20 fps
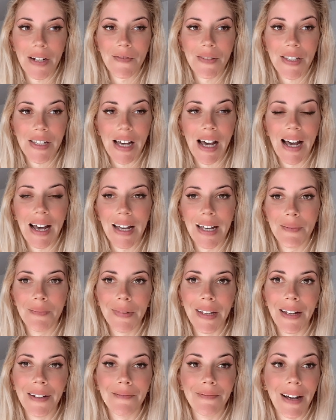of the time,
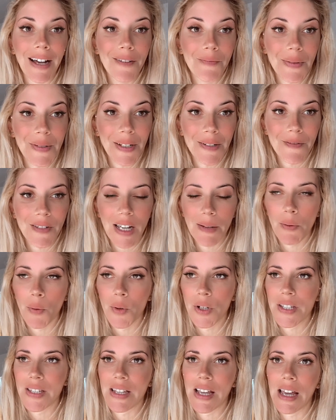95% of the time, I want
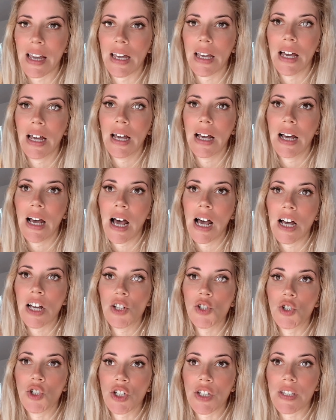to say,
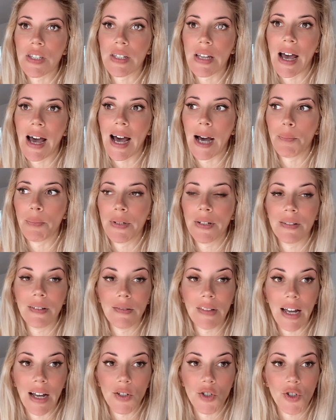just happen
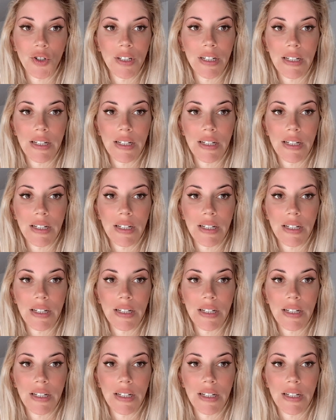naturally.